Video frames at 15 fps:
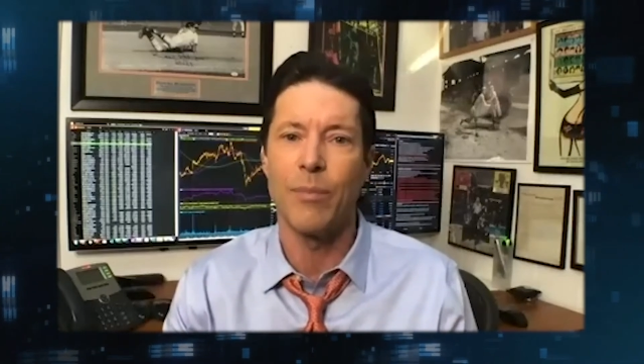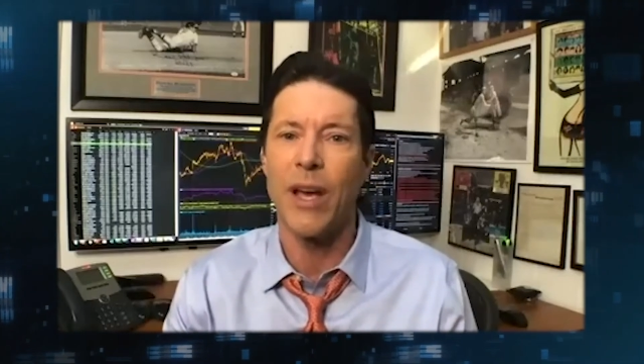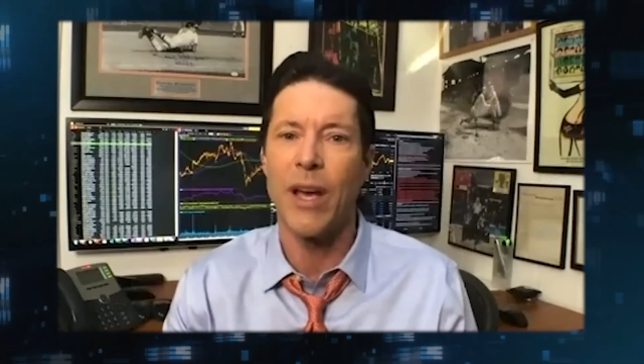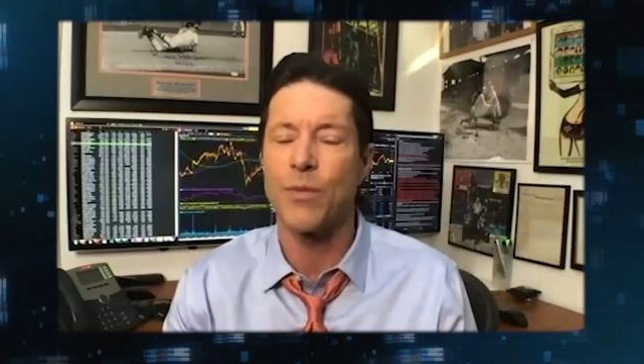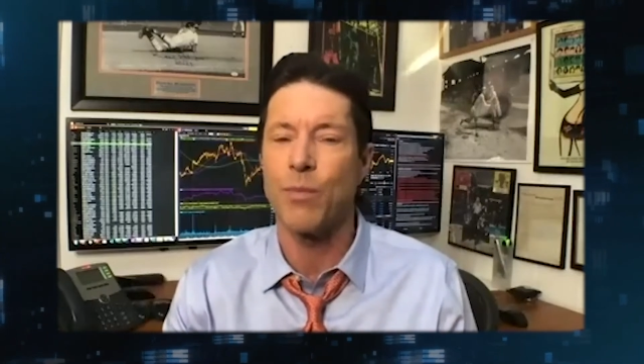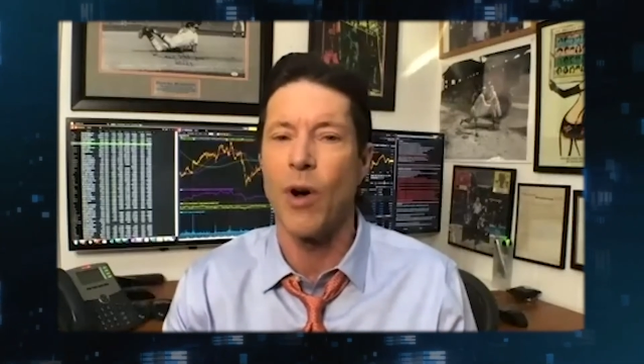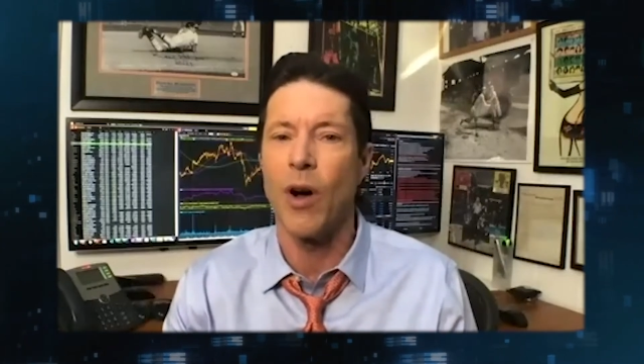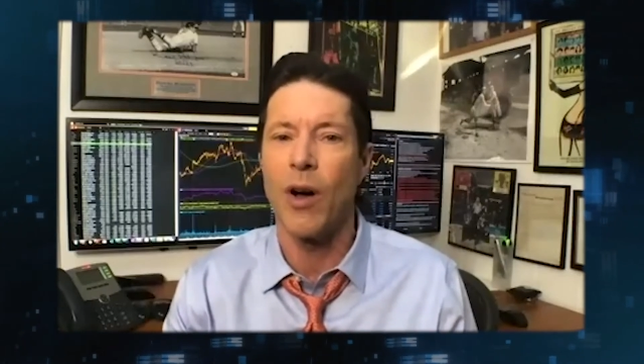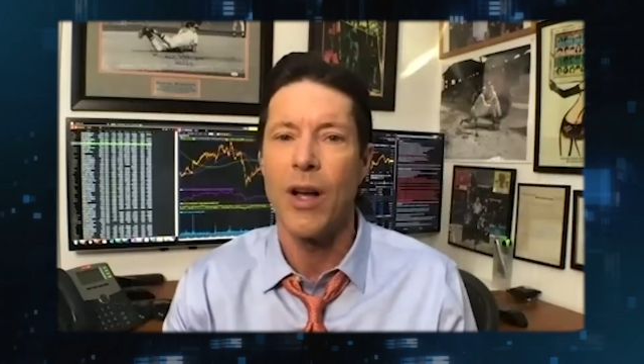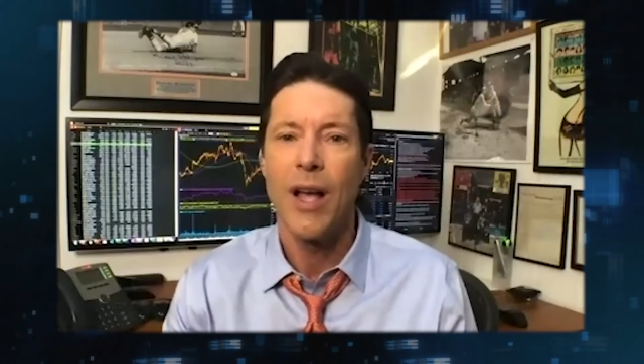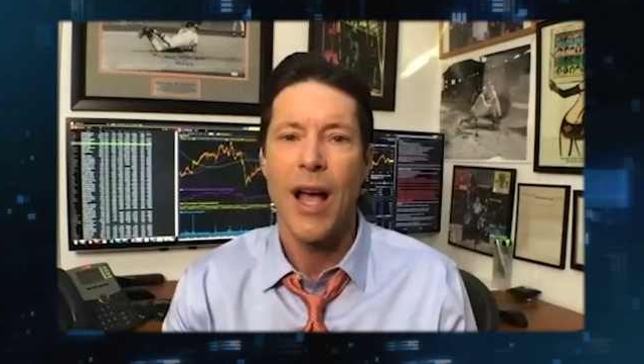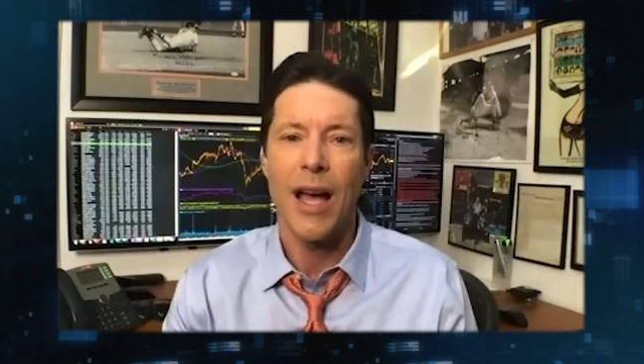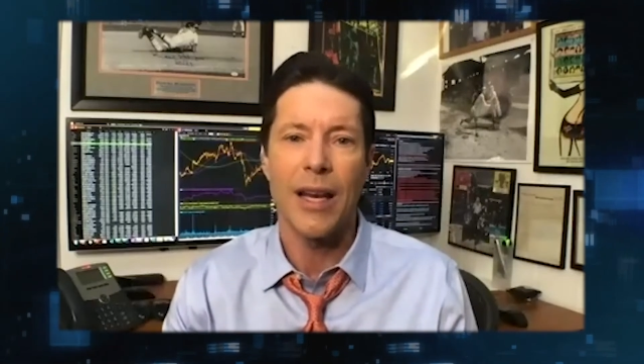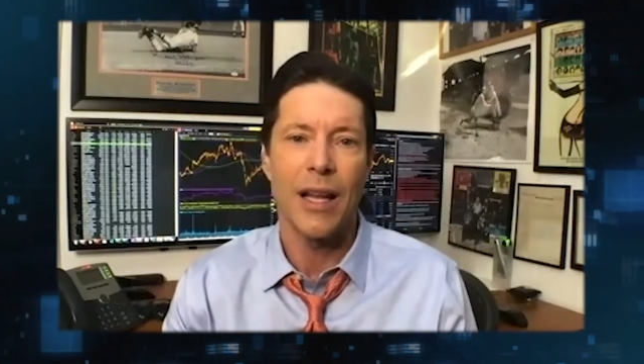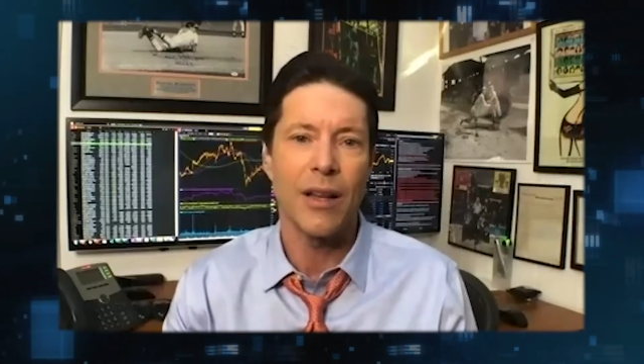baseball,
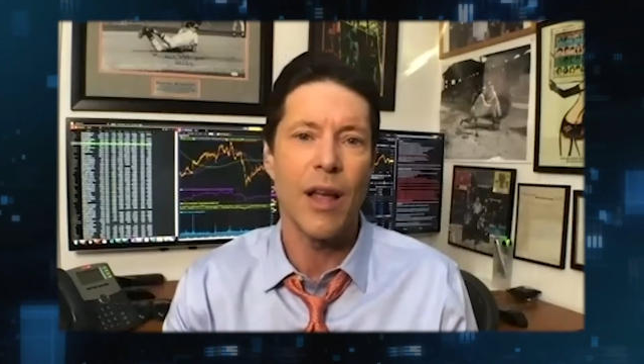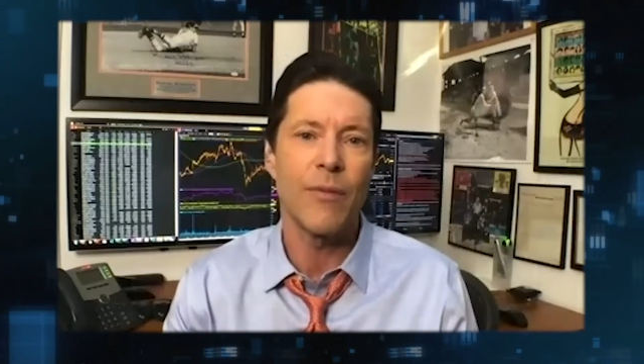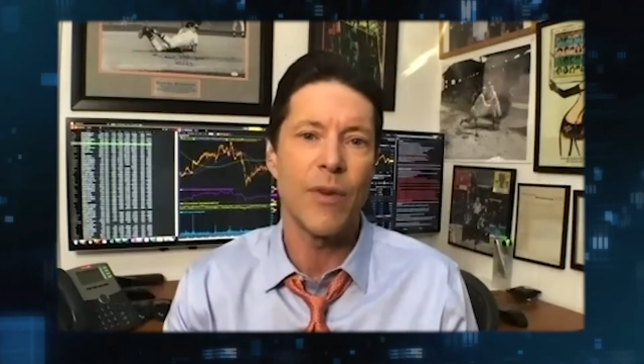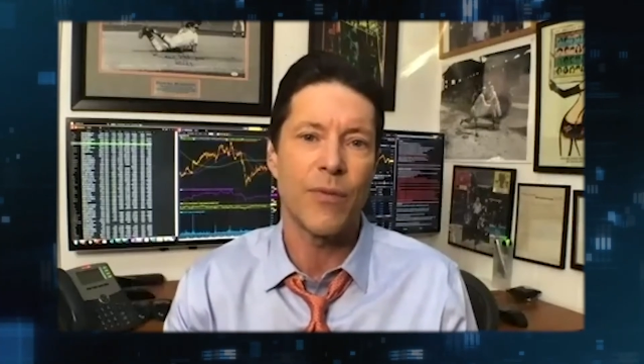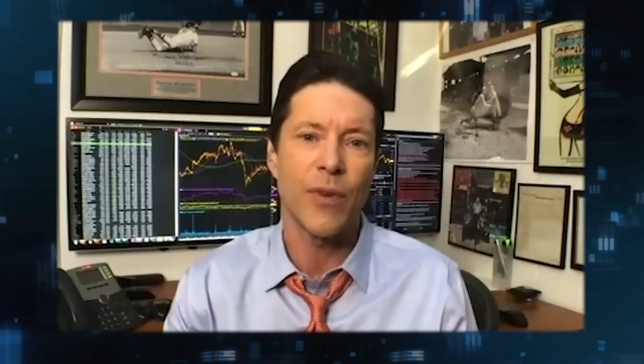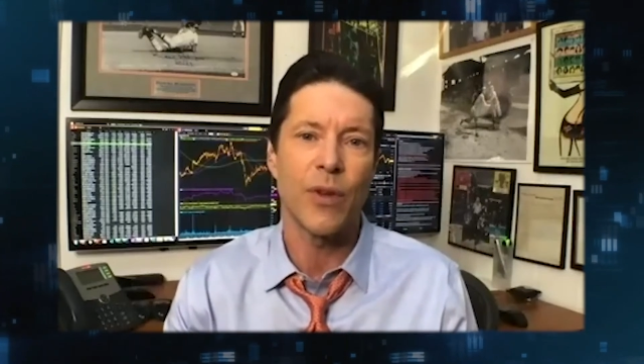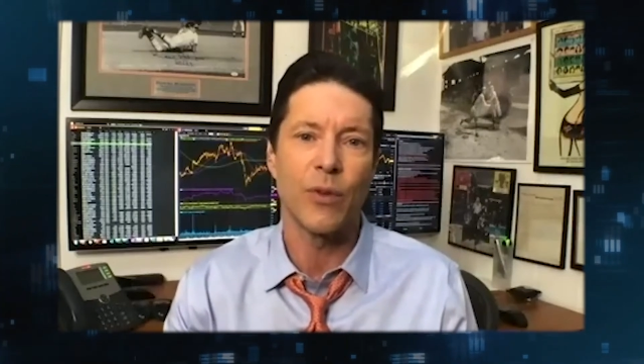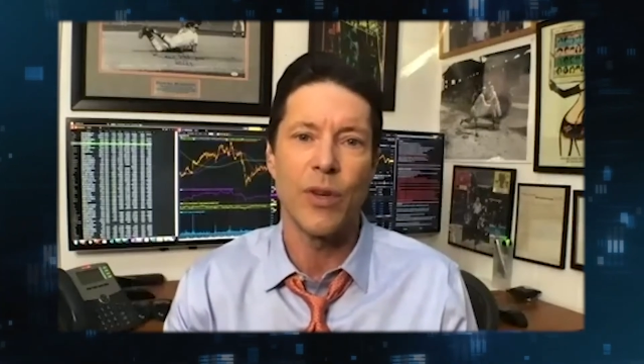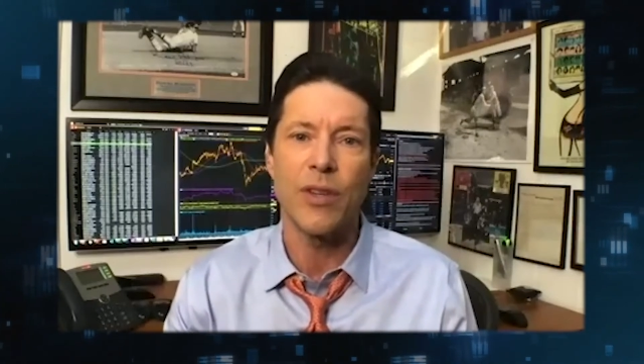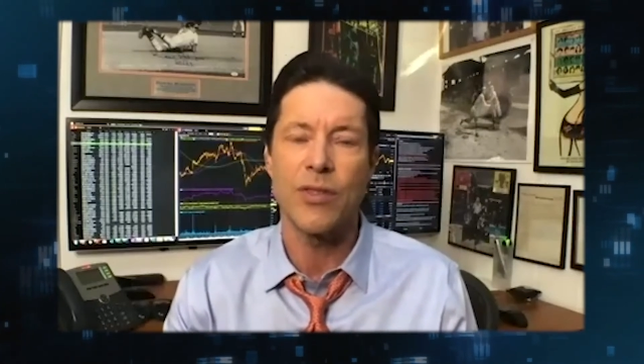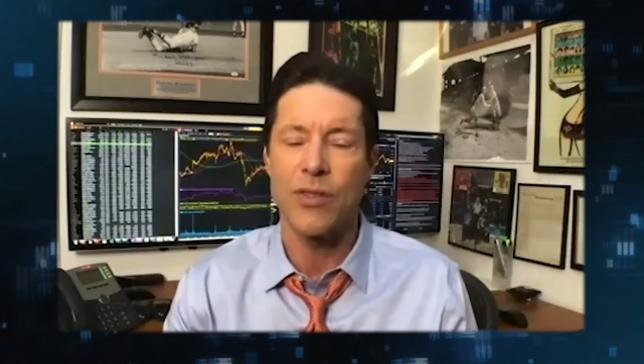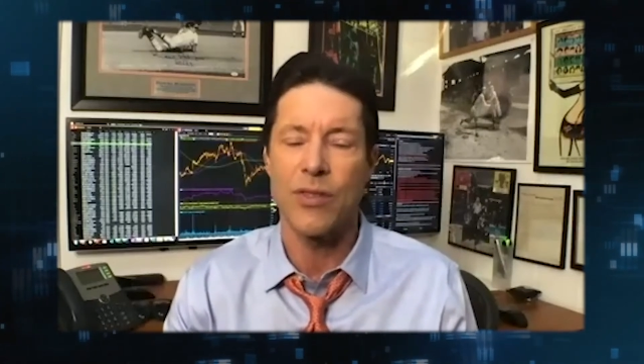and I love it for the reasons